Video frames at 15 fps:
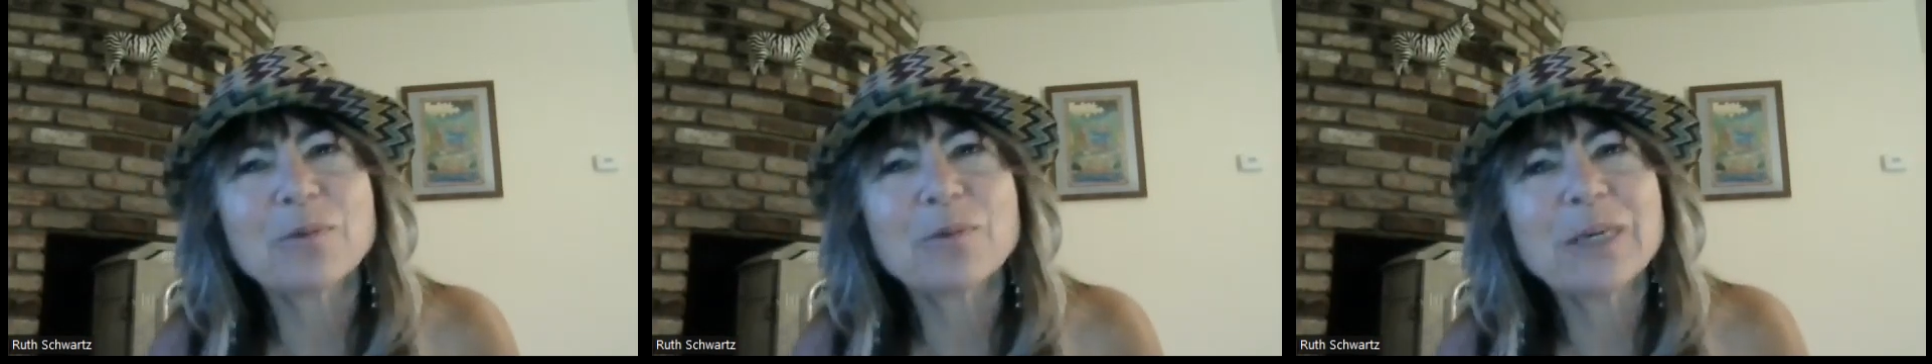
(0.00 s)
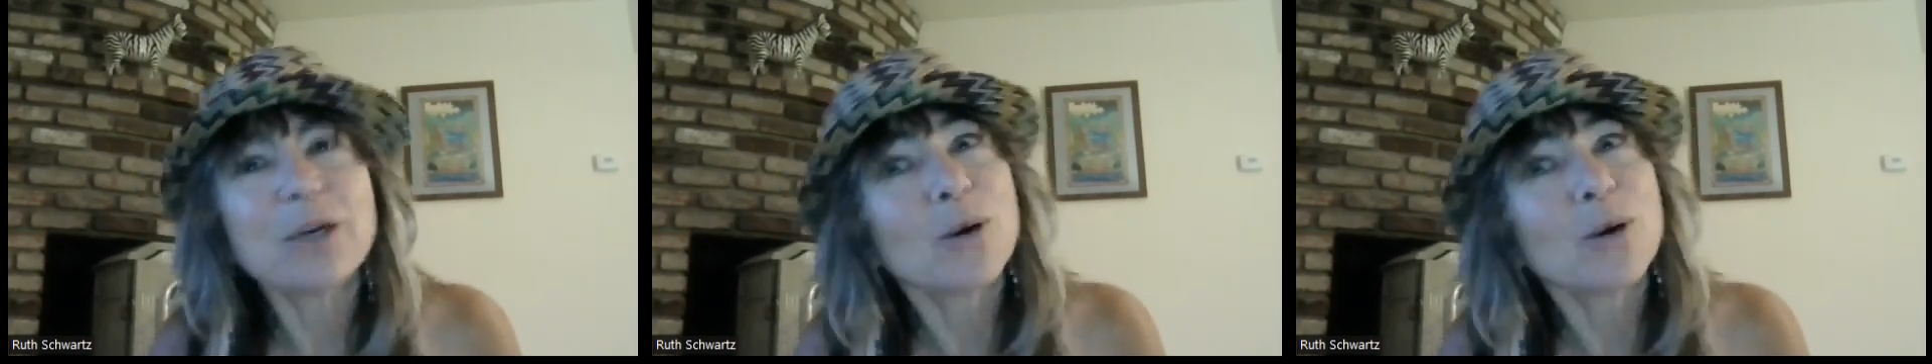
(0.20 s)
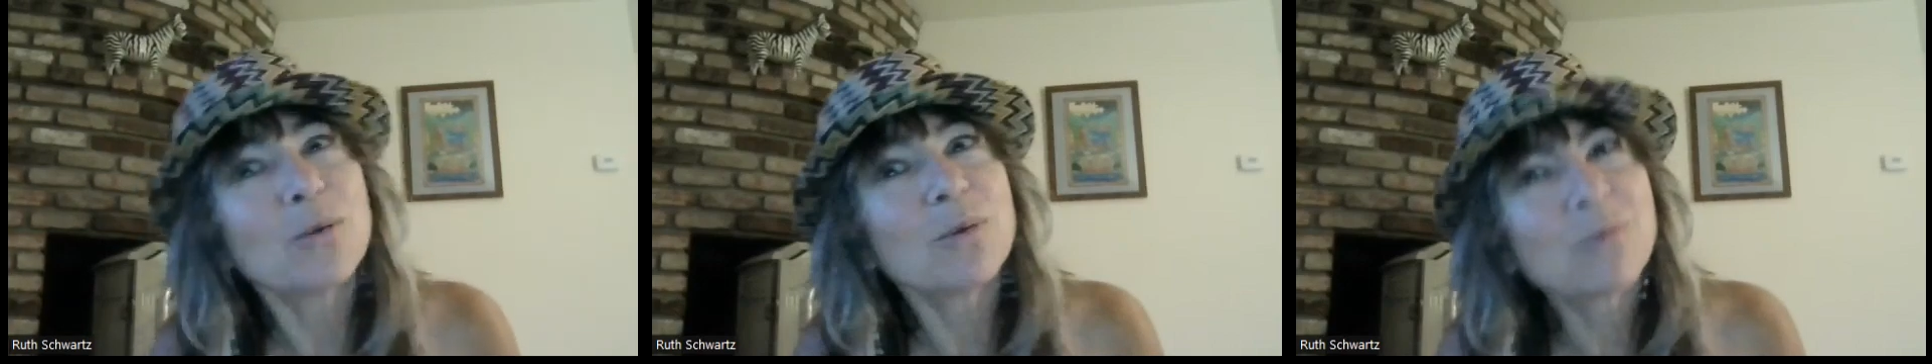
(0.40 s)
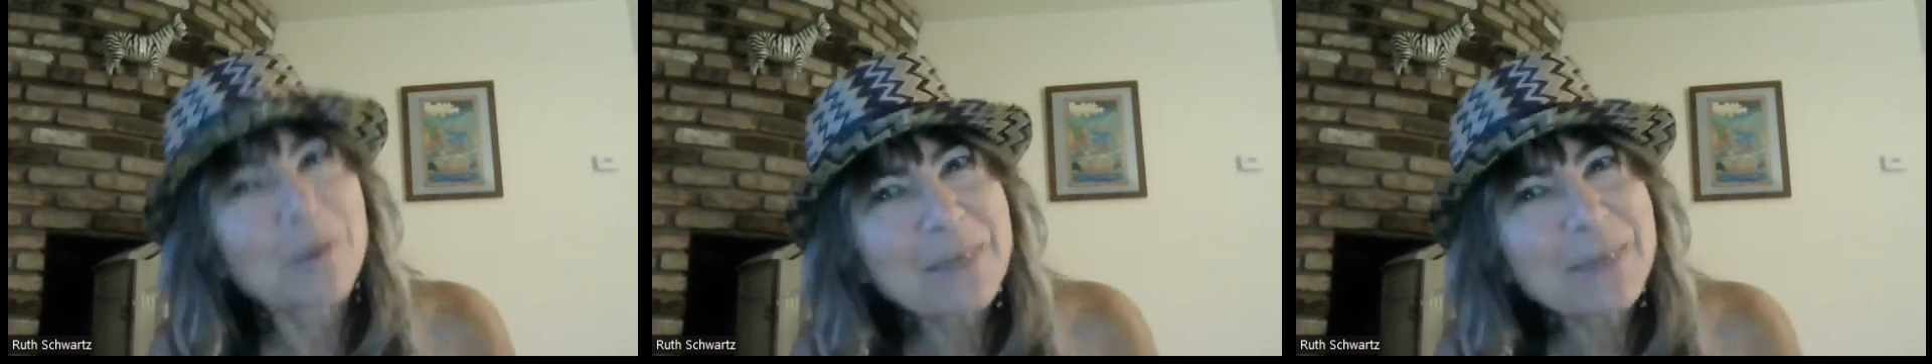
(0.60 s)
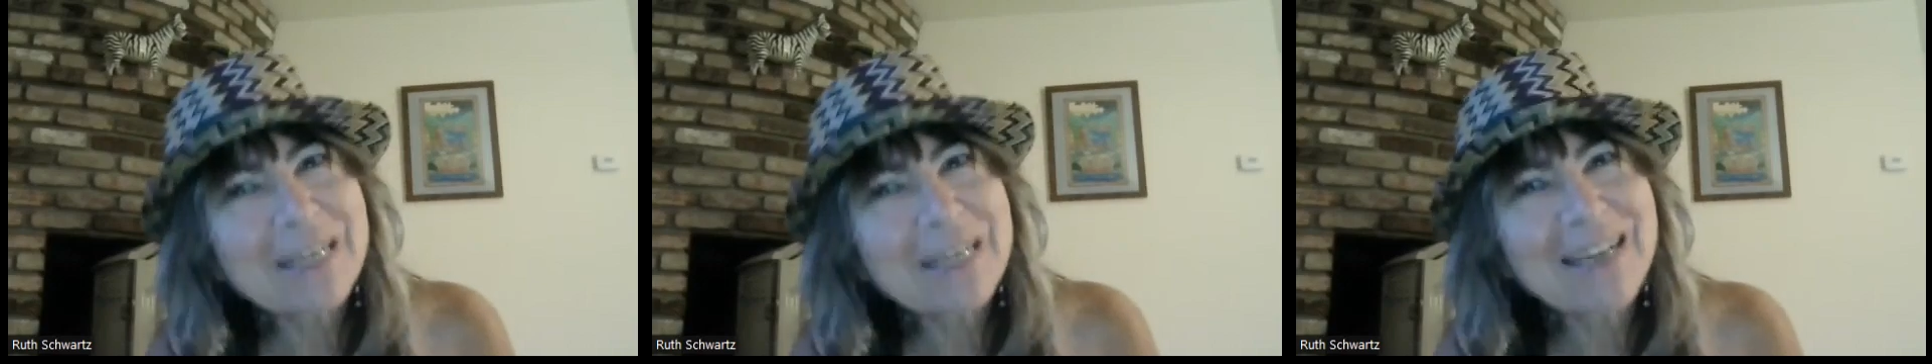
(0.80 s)
we know
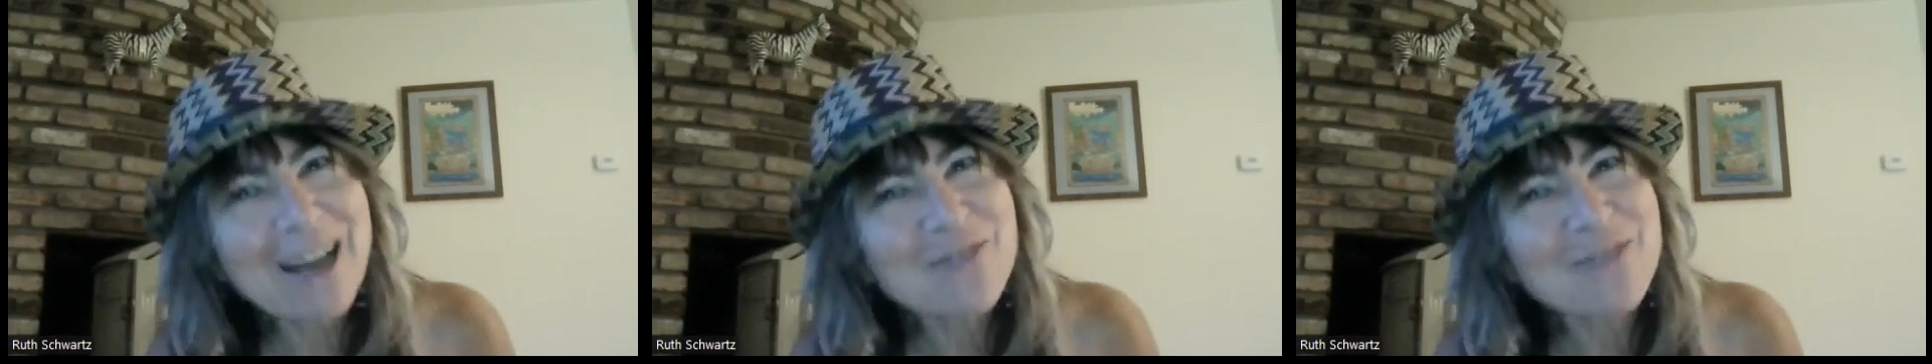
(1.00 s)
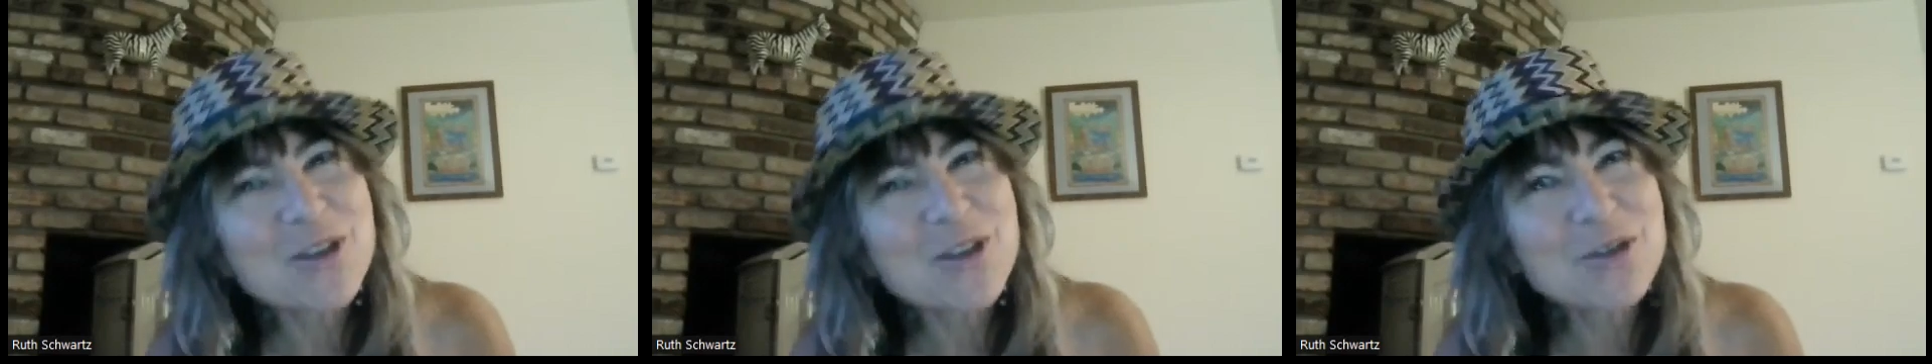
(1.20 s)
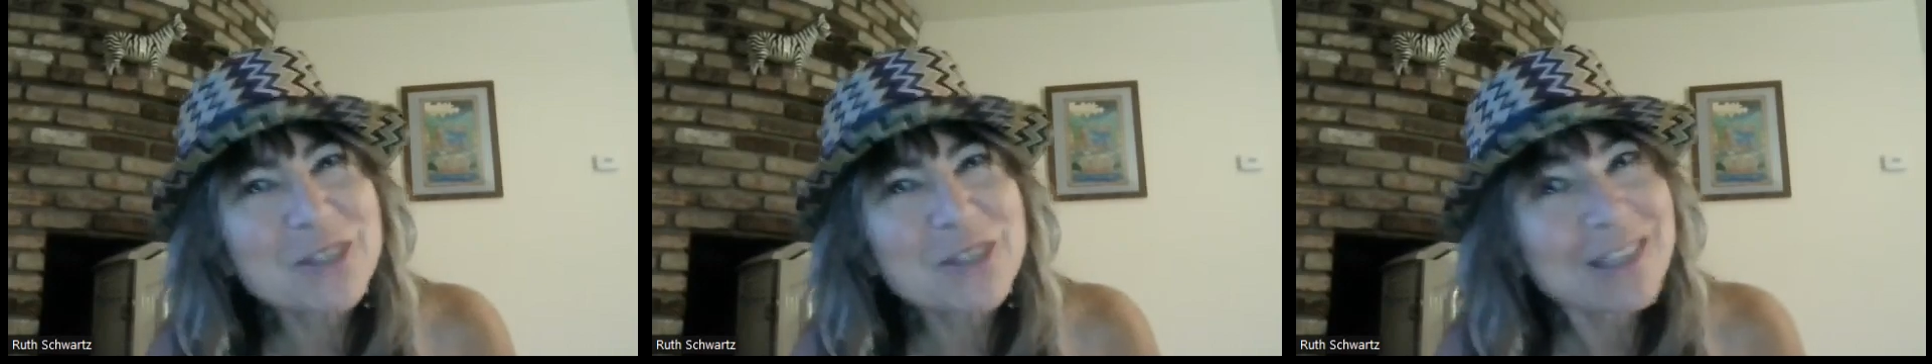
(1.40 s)
women can have those